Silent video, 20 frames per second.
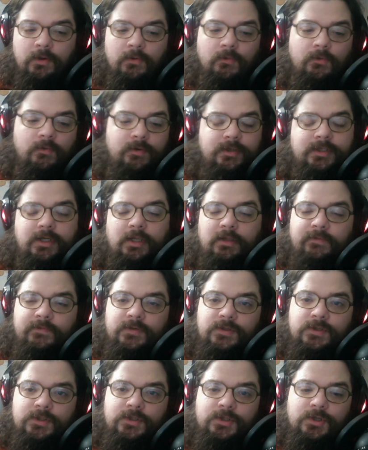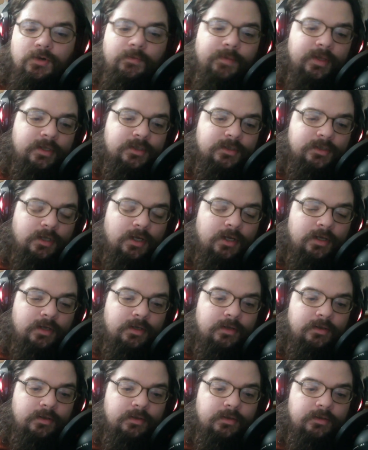or television show based
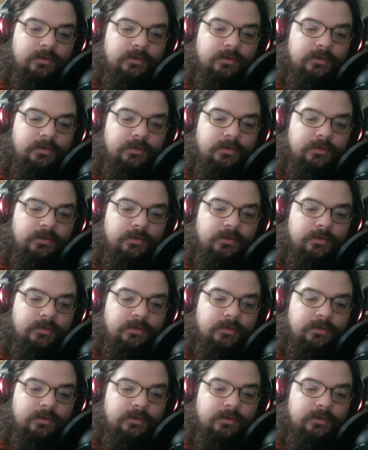on